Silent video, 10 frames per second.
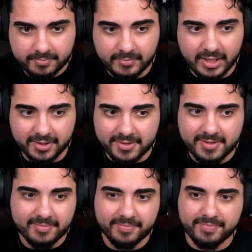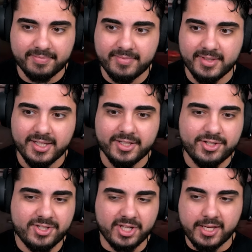Nice.
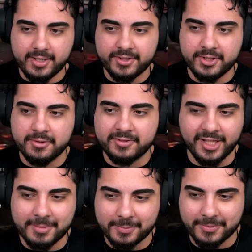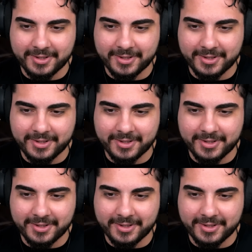She killed her own teammate with